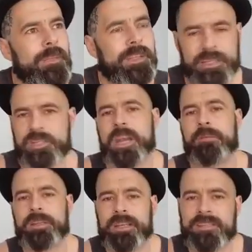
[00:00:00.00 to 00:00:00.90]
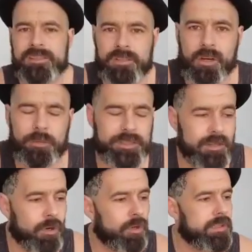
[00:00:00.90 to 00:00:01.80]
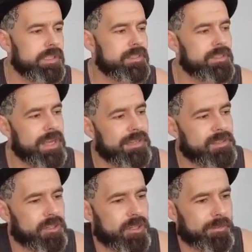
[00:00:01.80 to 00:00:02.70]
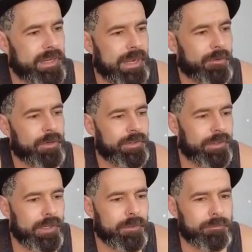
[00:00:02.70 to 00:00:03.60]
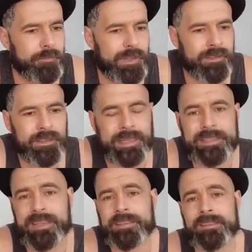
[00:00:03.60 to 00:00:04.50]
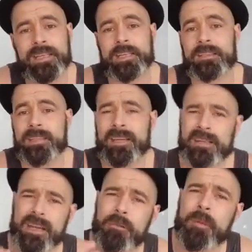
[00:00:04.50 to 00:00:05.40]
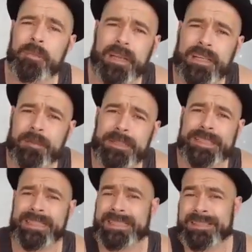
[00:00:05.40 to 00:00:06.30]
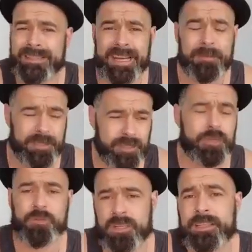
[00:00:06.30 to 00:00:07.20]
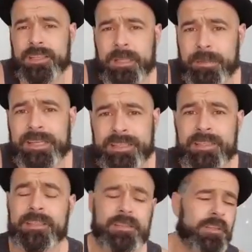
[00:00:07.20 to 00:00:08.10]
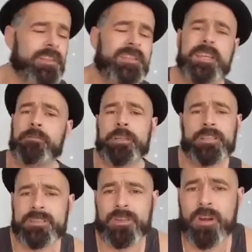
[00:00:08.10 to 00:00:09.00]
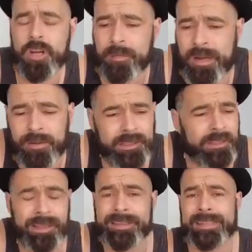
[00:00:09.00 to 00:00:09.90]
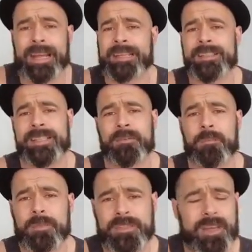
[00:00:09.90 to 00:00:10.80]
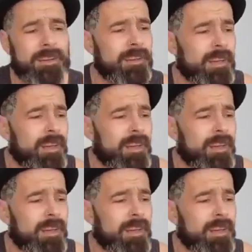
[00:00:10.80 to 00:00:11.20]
and they're sharing their stories, and all these stats are coming out, and like that I can't remember that comedian's name. He's usually a comedian. He's done a serious talk about it, and like 97%